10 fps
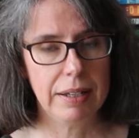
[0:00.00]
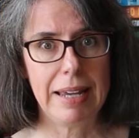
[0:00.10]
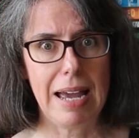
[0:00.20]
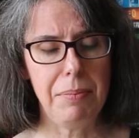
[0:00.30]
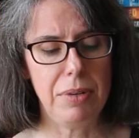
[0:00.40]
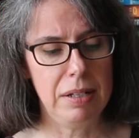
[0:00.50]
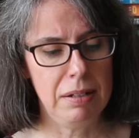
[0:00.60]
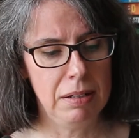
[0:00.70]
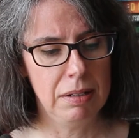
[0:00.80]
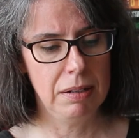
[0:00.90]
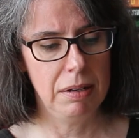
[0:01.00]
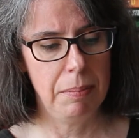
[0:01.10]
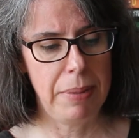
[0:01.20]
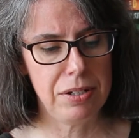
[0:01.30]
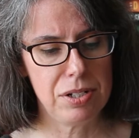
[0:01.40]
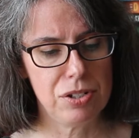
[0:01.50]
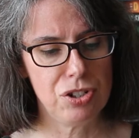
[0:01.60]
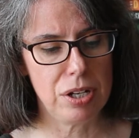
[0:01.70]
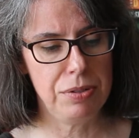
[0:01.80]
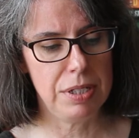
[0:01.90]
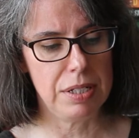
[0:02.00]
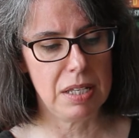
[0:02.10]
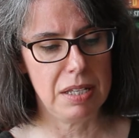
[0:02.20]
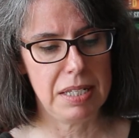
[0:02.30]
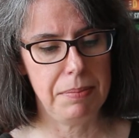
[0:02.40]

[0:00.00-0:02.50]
Cameron! Patterson shouted as a